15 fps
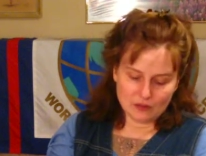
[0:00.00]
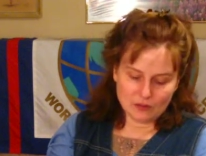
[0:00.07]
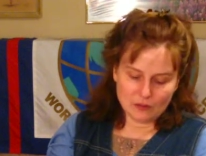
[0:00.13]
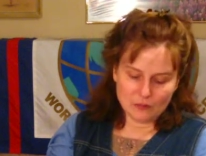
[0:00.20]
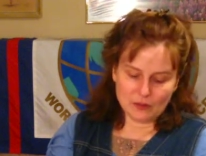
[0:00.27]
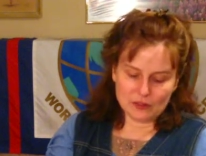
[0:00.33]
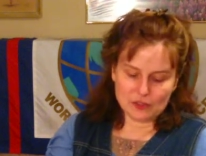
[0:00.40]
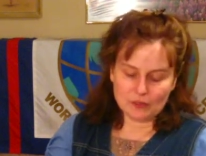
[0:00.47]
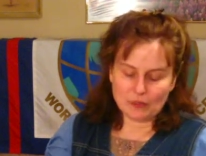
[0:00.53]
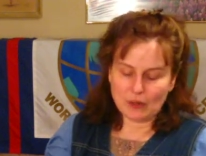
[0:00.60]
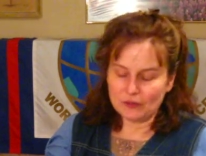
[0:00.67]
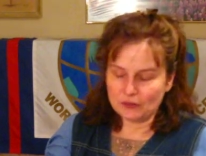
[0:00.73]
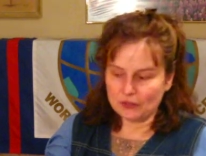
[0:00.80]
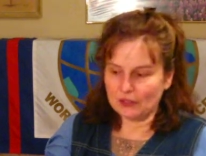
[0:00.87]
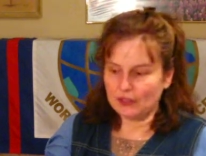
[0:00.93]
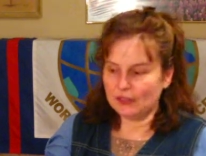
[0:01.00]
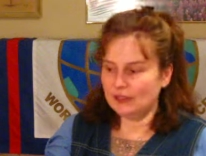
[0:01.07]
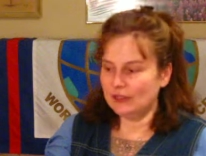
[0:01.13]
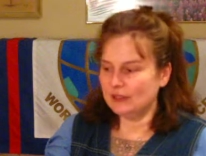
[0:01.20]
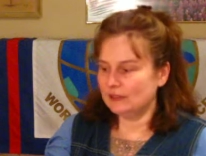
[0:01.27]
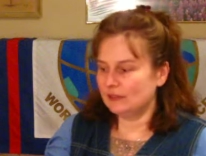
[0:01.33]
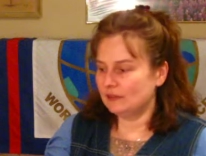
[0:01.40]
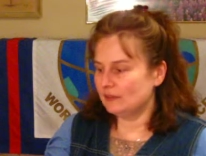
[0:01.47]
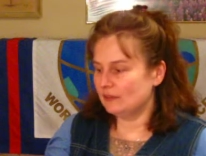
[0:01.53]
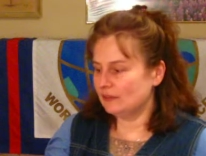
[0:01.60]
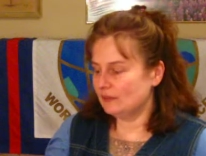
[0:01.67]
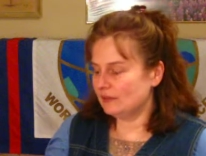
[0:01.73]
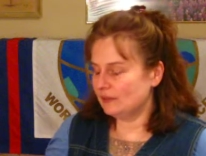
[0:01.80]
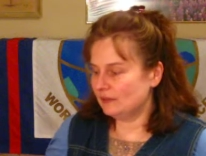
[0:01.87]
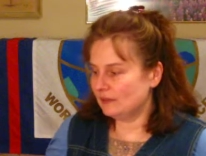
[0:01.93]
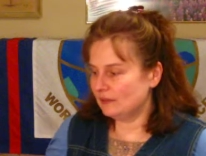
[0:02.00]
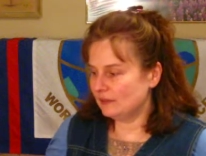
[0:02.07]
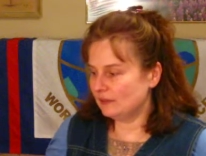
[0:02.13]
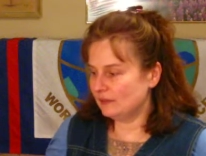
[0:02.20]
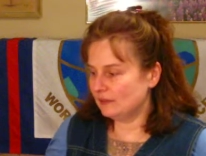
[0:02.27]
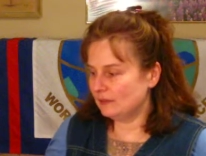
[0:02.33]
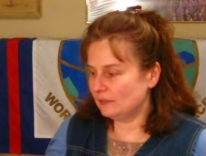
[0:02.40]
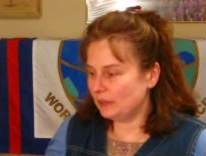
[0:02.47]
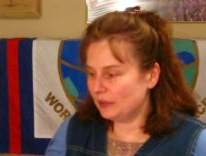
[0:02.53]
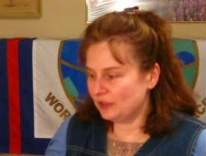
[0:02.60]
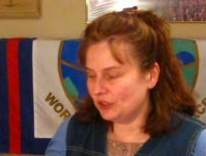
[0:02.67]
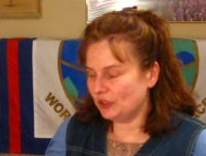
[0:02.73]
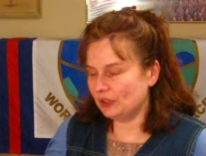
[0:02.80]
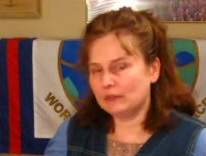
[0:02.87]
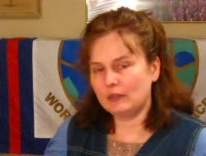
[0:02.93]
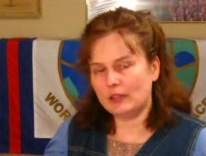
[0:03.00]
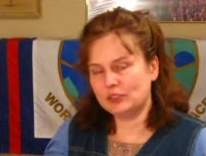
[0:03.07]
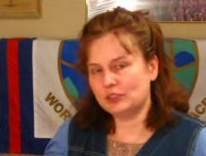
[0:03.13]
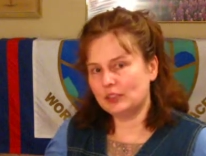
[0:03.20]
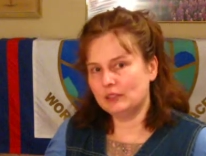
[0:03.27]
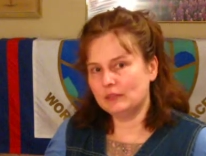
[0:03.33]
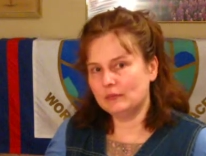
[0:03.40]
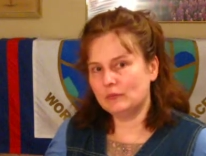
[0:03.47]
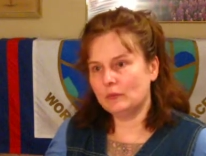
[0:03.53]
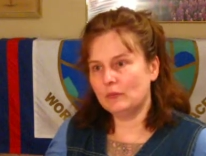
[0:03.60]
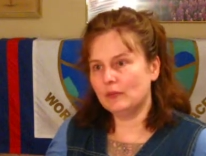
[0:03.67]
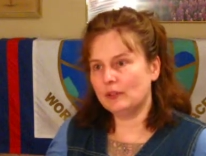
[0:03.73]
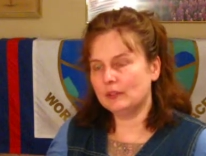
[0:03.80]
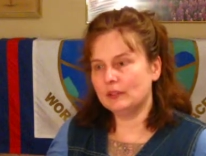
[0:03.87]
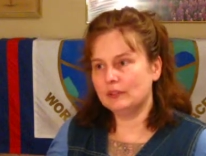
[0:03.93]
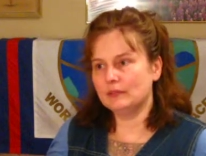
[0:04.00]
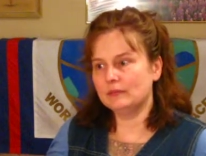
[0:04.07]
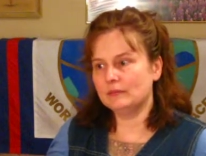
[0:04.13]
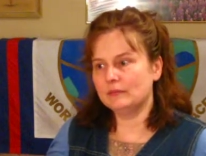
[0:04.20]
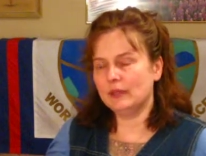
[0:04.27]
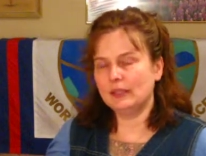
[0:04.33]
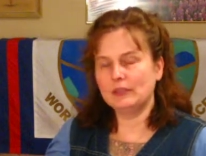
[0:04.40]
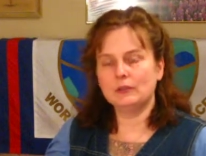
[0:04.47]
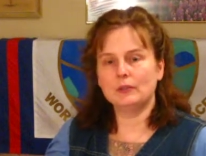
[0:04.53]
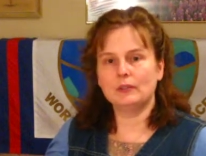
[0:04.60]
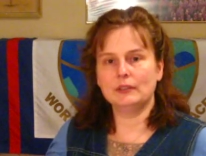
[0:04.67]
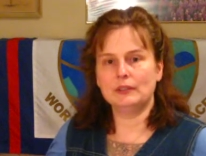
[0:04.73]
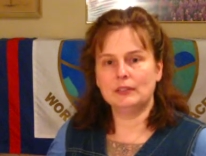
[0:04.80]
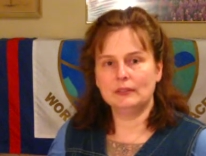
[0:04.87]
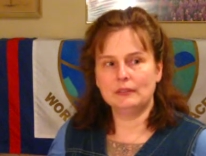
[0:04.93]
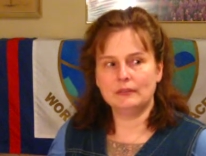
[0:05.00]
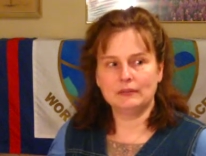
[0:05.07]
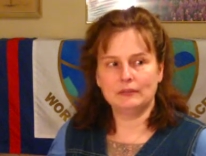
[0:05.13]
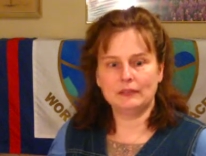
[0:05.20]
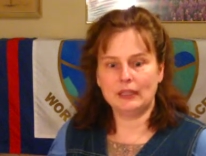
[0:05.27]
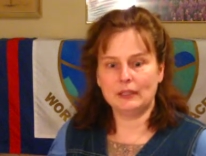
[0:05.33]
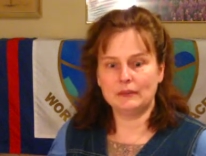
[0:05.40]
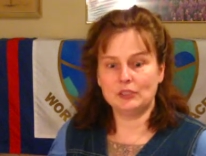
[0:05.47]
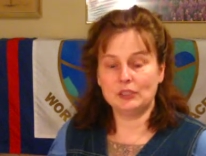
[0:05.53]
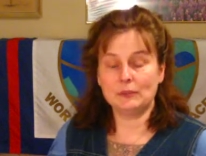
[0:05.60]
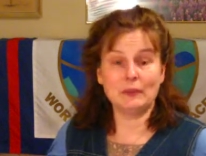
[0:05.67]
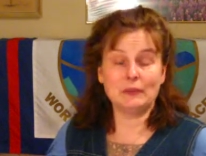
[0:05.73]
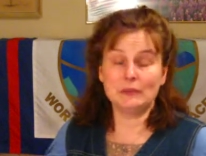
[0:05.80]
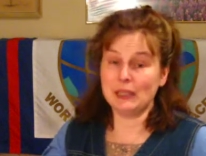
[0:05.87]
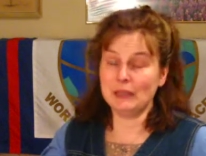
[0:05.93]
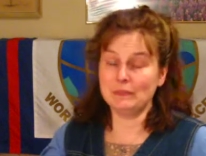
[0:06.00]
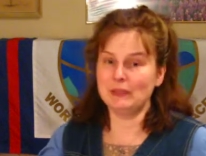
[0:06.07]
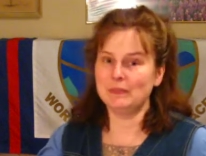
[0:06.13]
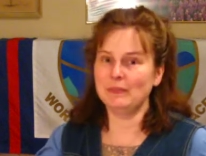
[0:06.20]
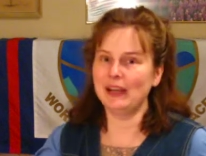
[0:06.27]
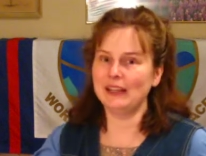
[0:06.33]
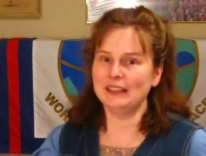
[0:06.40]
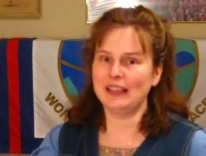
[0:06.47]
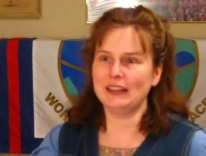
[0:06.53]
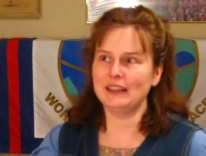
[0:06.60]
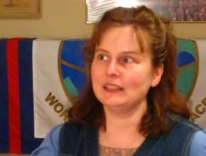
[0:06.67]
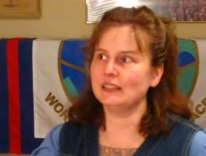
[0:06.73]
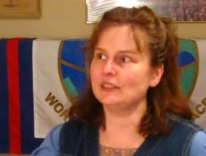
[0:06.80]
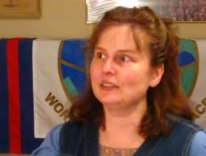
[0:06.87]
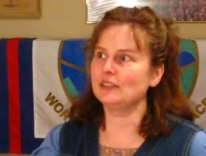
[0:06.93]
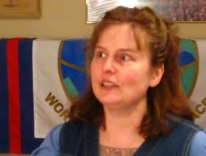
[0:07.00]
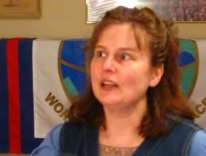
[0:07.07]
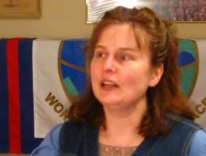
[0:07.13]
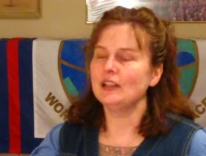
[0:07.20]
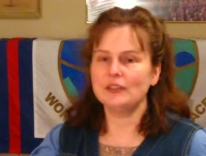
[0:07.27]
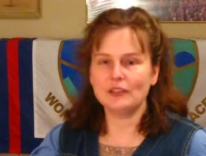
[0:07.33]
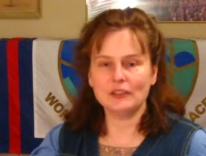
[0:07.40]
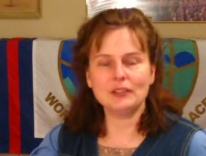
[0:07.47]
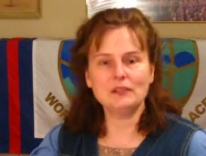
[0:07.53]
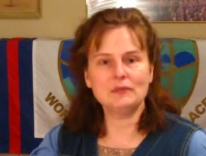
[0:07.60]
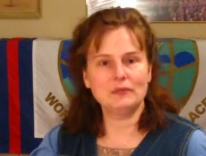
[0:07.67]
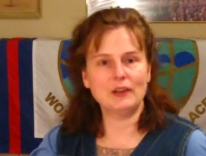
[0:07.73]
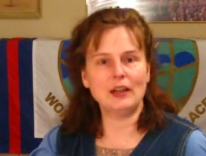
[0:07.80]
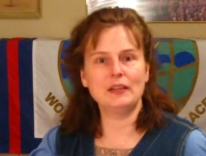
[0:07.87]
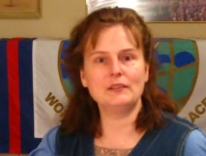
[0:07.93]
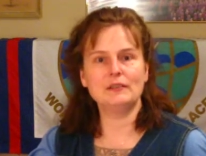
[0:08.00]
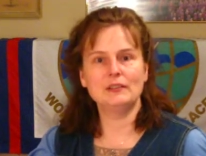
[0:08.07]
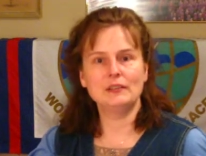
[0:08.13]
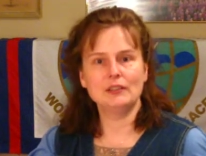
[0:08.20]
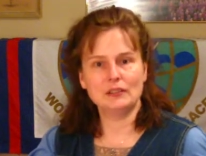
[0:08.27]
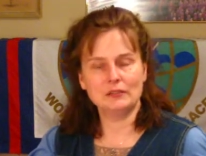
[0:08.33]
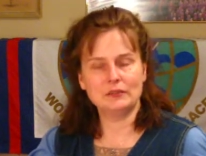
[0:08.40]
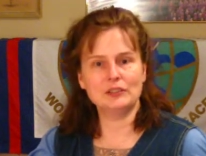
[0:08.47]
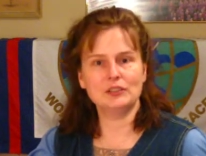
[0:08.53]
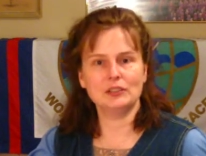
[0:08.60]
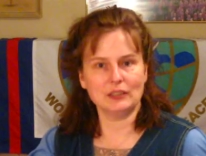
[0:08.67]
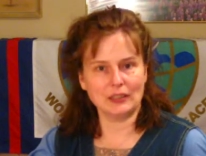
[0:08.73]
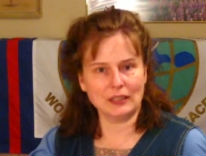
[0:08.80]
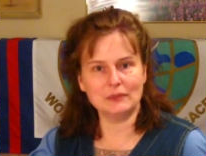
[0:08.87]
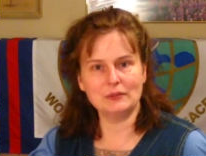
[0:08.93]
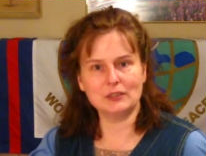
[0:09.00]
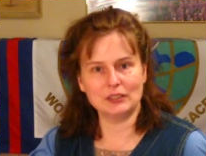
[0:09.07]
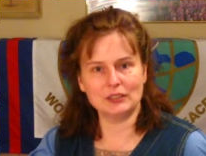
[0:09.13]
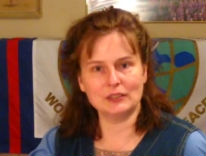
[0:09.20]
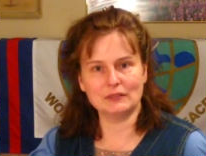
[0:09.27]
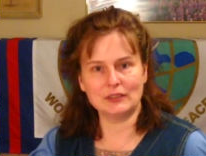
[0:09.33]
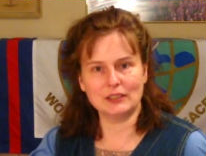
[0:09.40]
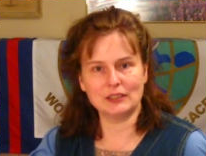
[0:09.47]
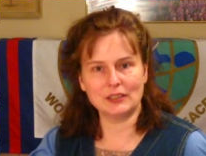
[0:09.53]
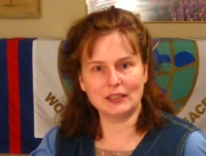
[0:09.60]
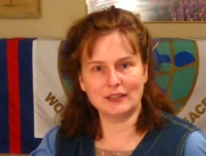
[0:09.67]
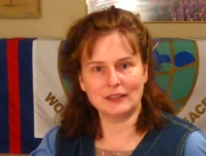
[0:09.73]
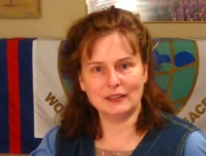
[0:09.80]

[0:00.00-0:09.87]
where supposedly he's pushing Russian more than minority languages. But keep in mind, I think there's 35 official languages in Russia,